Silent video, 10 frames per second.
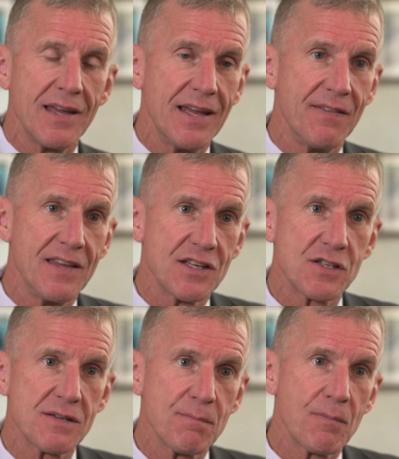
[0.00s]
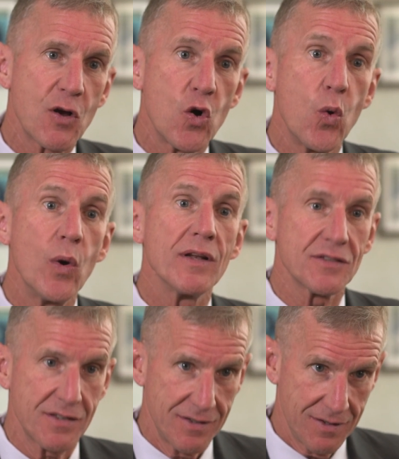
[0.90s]
in this
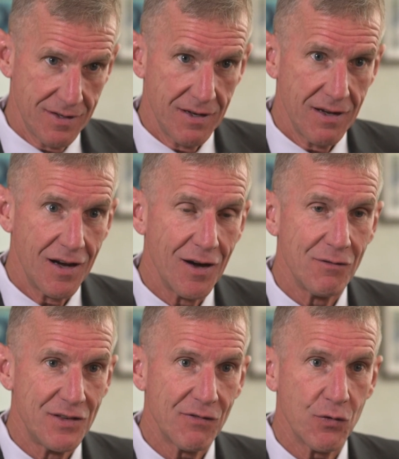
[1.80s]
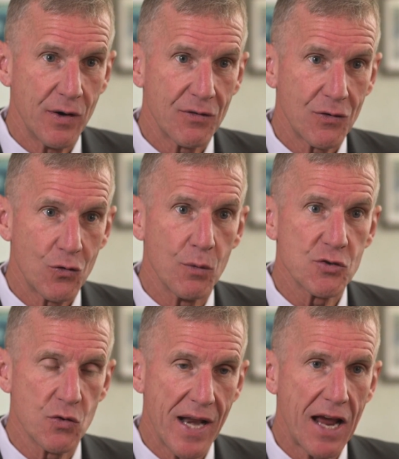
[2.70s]
quilt of different
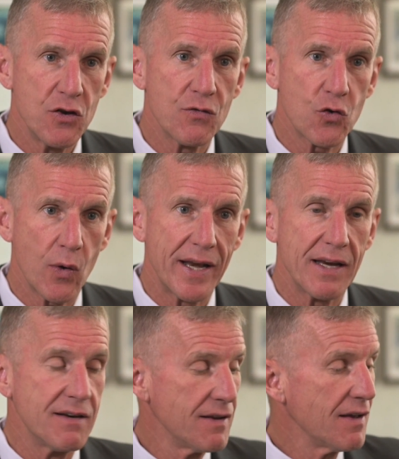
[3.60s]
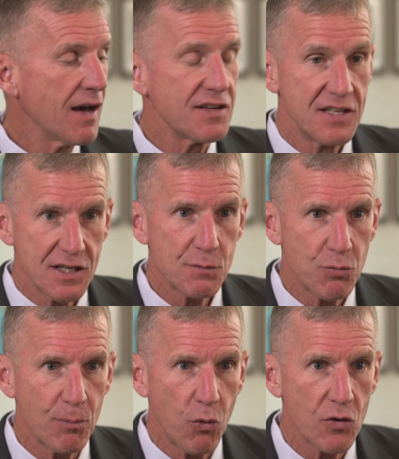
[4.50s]
groups. So now you've created a
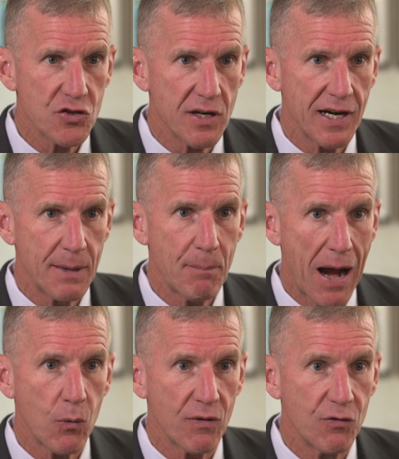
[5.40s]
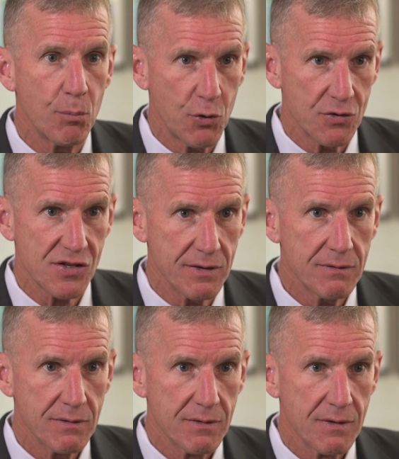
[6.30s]
disproportionately powerful person.
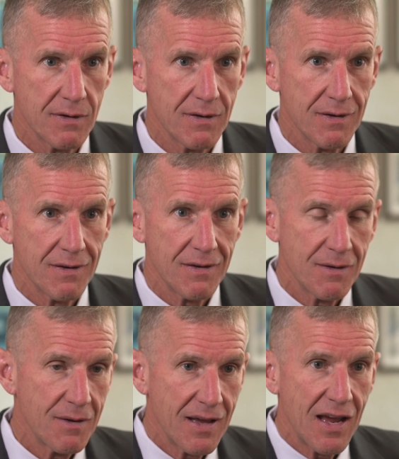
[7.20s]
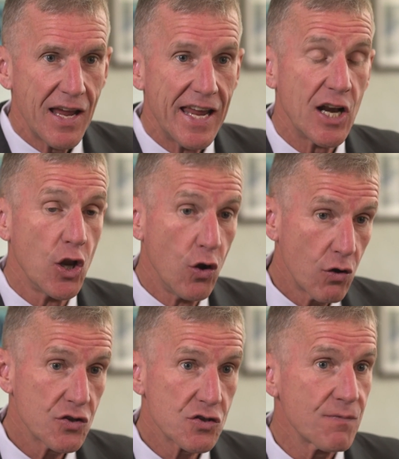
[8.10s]
It
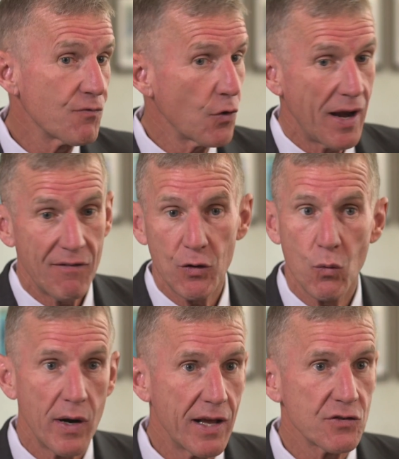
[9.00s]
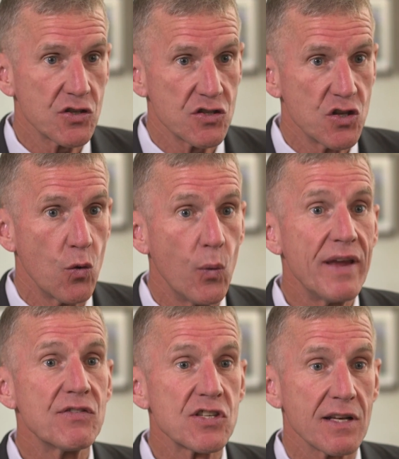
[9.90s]
looks for everyone else as though
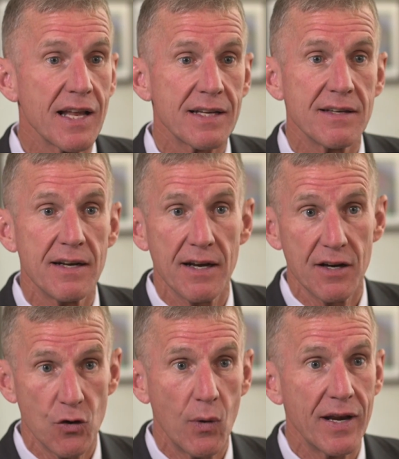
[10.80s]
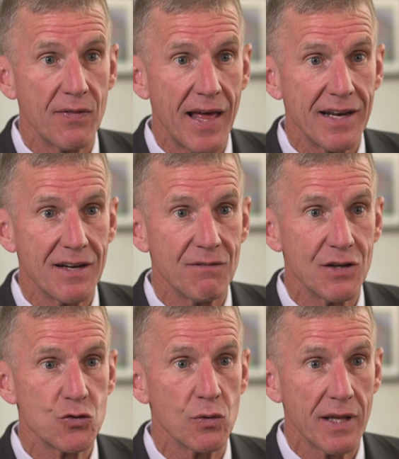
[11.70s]
we've selected and anointed that
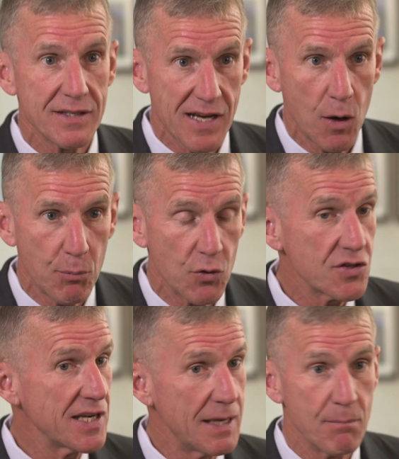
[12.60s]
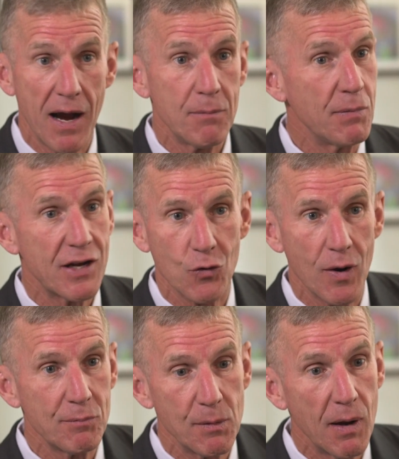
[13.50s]
individual as our person. He might be
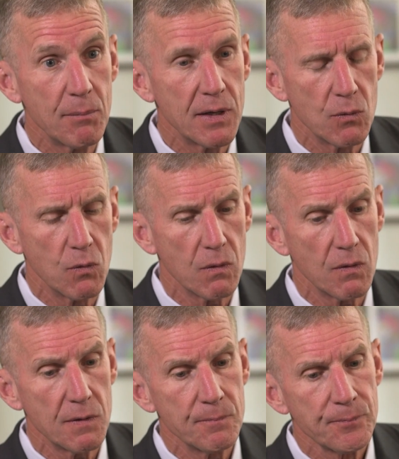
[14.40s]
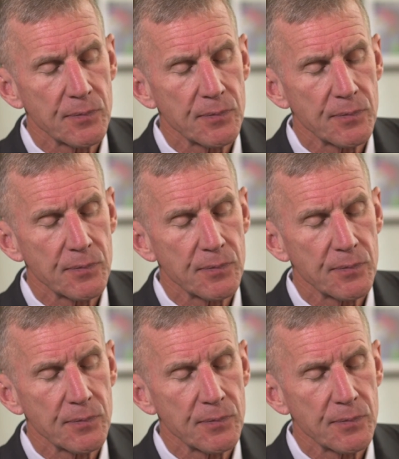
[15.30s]
corrupt, he might be a warlord.